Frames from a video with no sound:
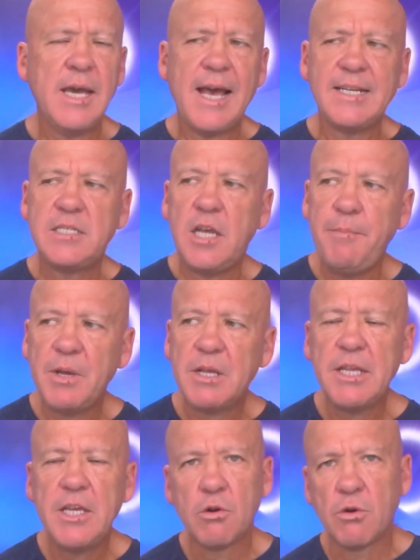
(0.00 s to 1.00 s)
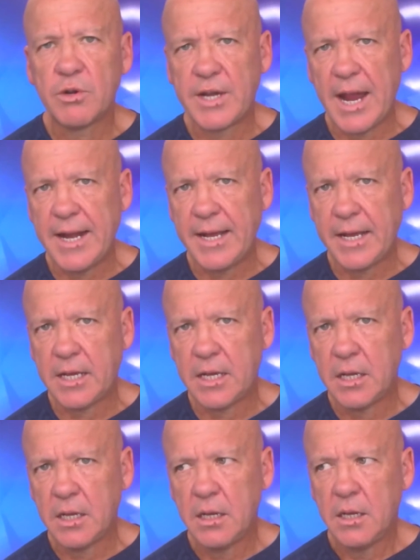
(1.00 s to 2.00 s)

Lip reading: And typically your organic